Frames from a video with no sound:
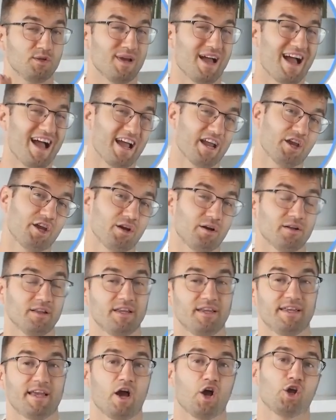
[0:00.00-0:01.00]
to
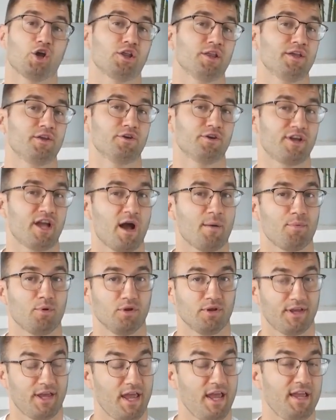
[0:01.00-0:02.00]
accurately calculate your
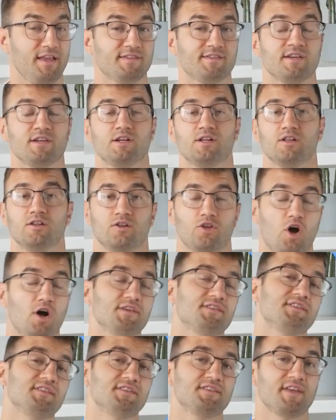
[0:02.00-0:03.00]
capital gains,
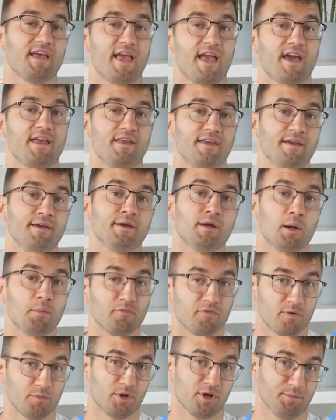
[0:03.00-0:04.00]
losses, and
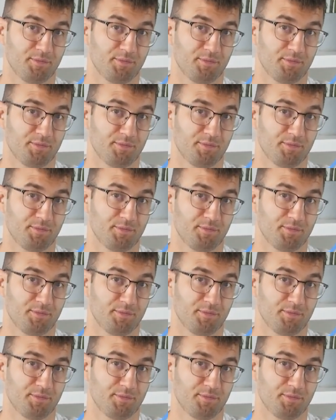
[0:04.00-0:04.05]
income from